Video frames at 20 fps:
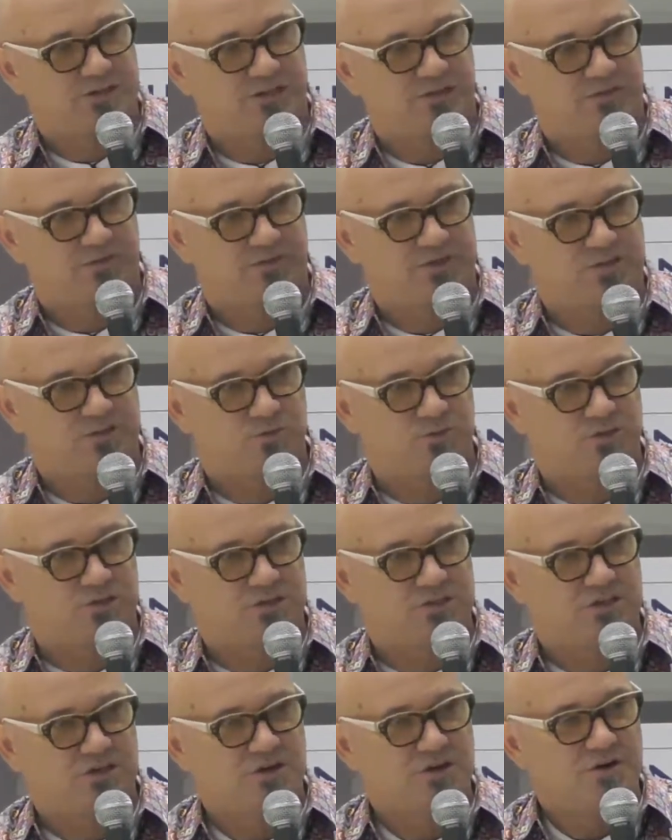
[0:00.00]
fast, which
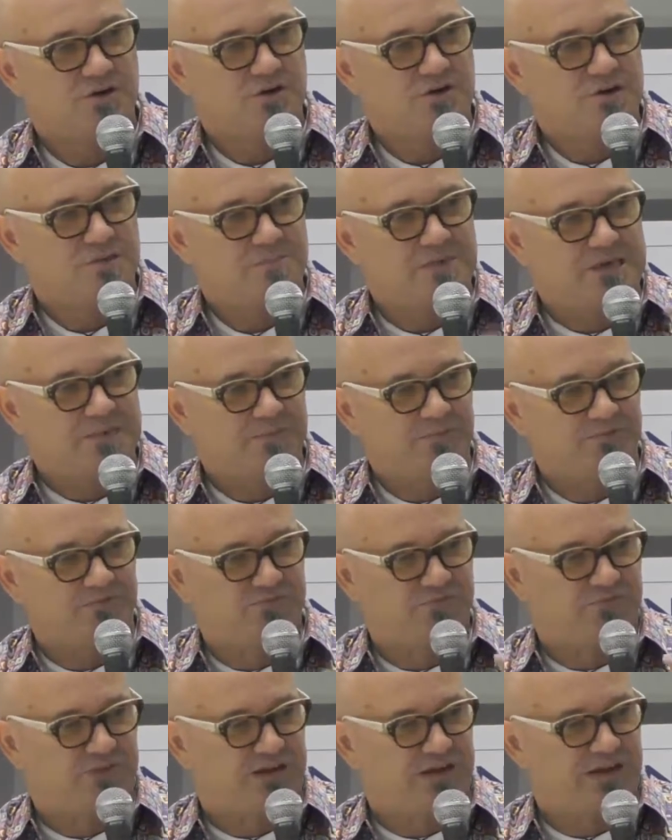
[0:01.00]
is people
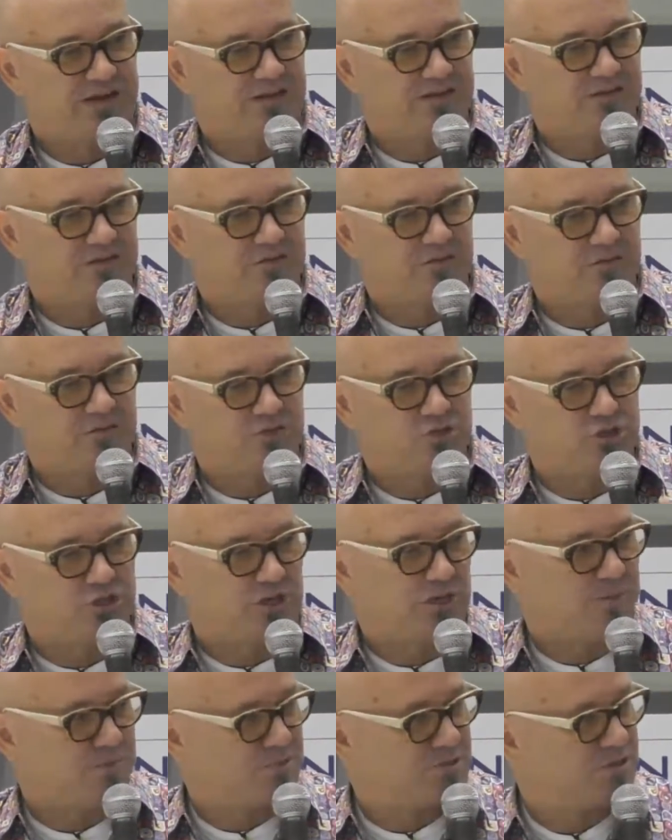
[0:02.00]
find
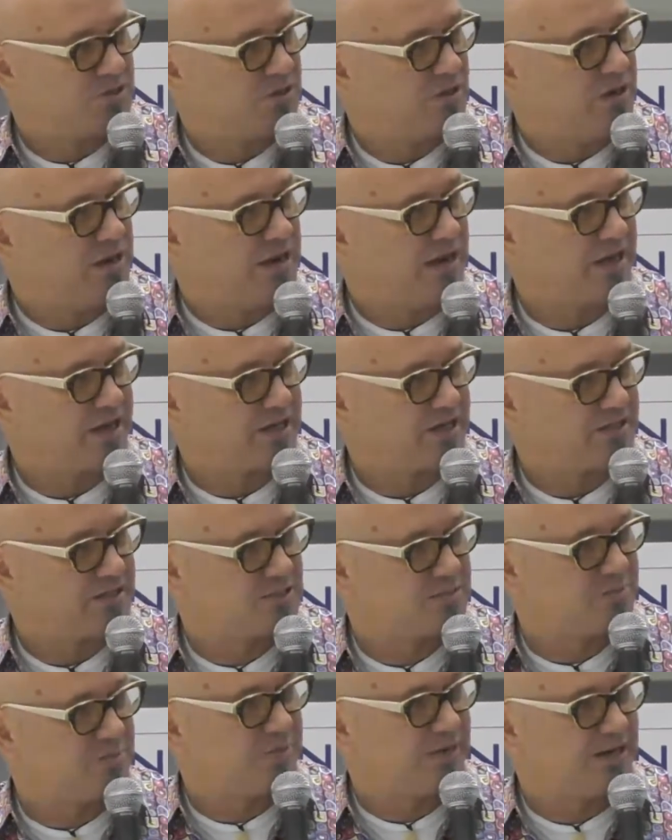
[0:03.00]
gems, nuggets
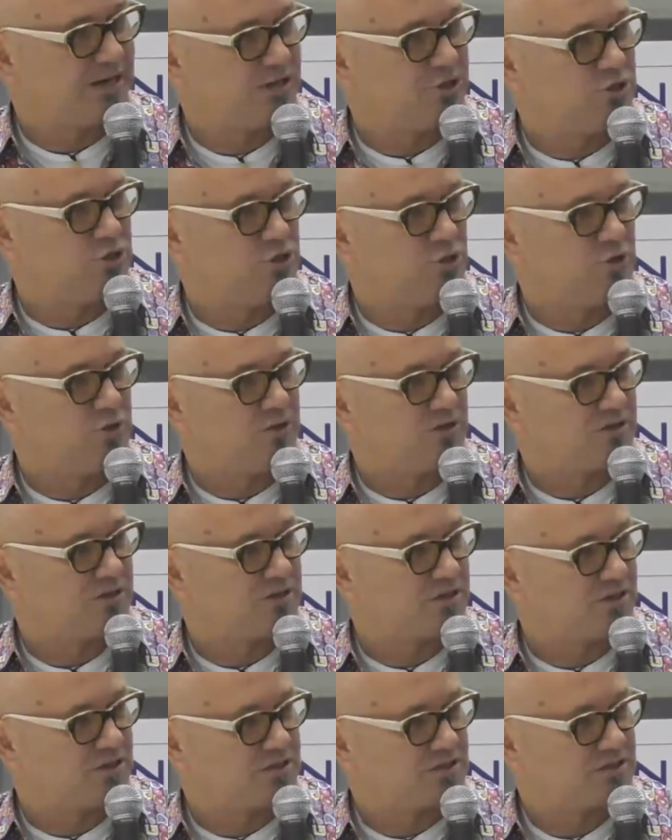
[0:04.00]
by doing
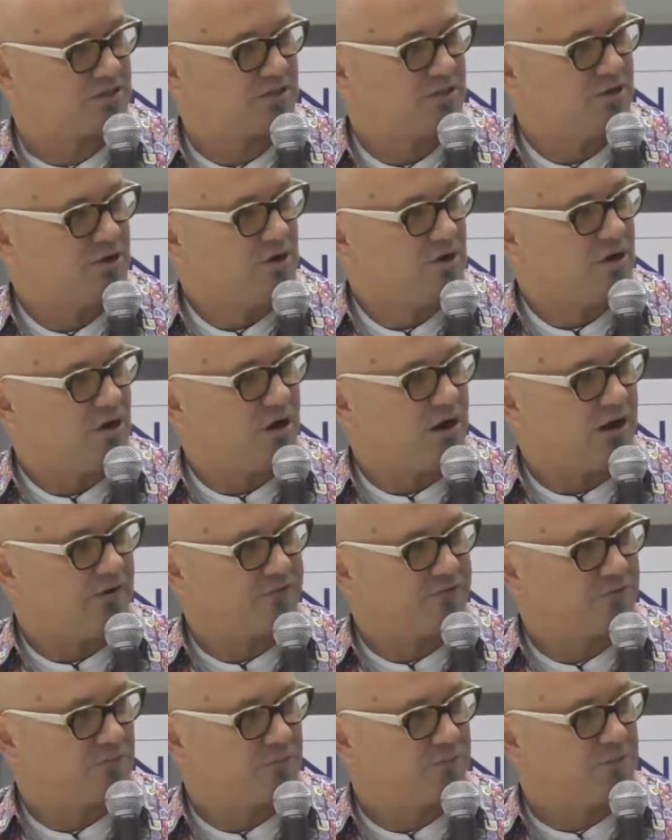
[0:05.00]
things.
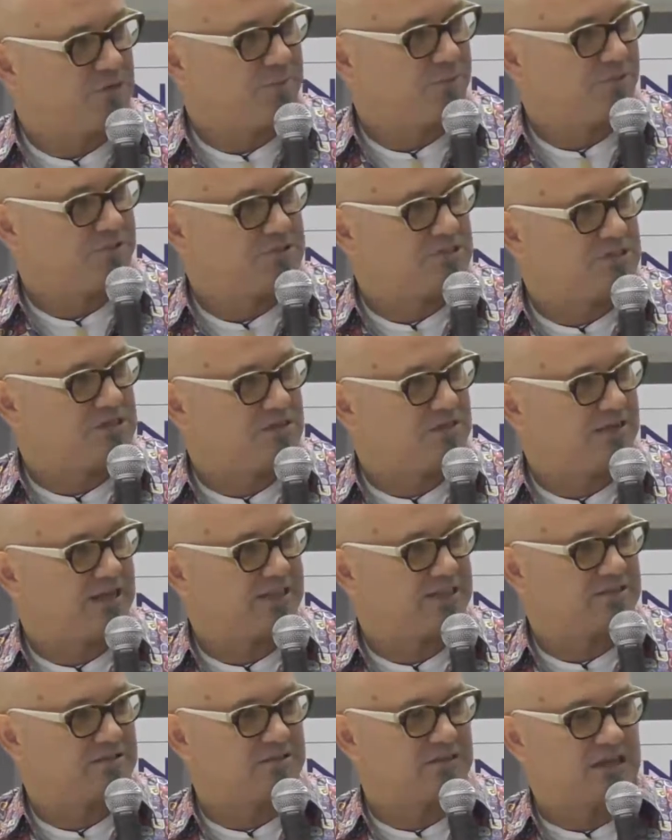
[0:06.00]
Often people see that,
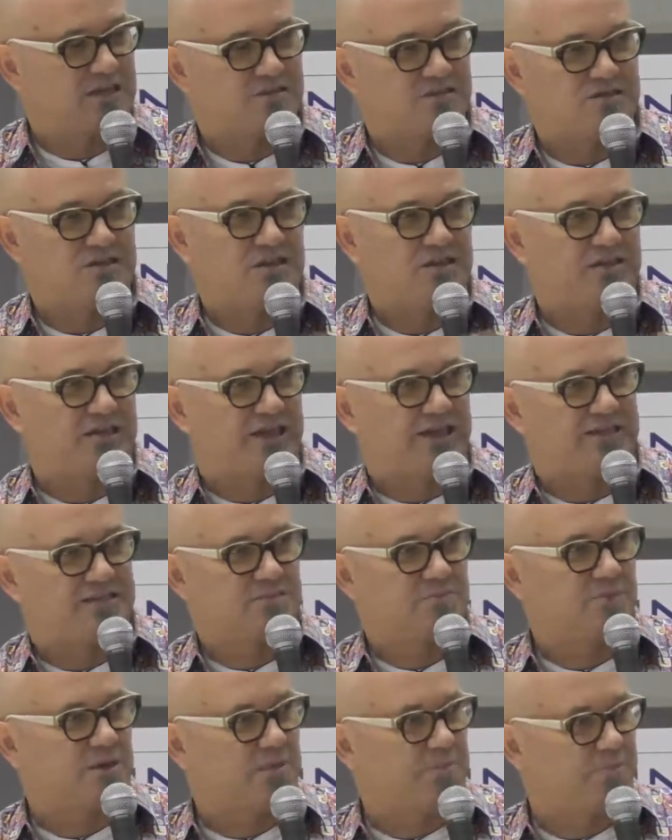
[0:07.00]
they think that's
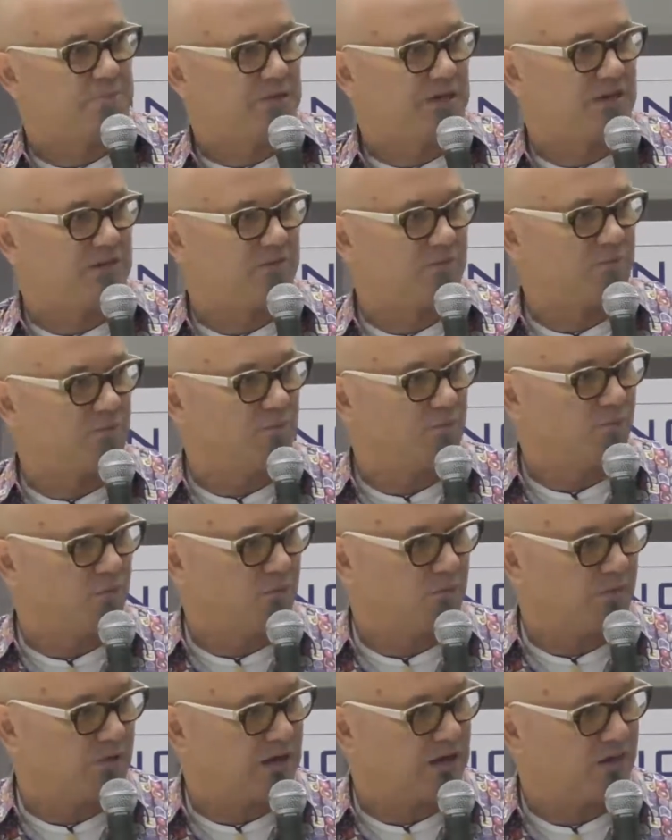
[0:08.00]
my big
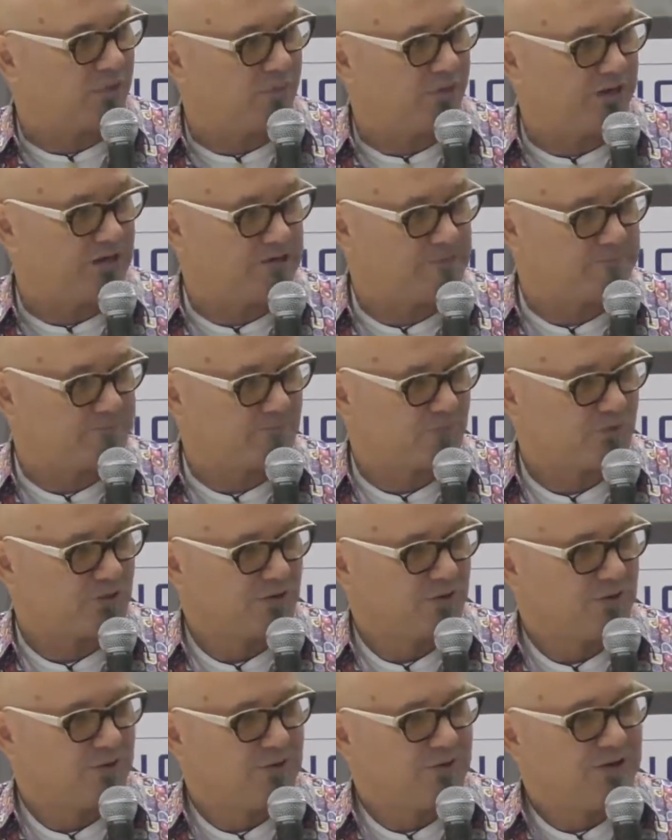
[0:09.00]
win,
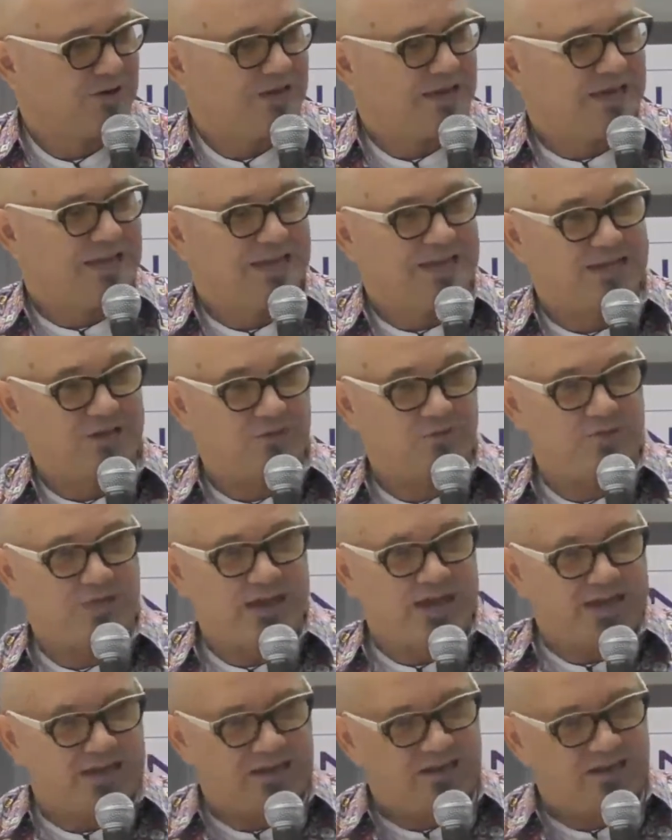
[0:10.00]
and they do that and they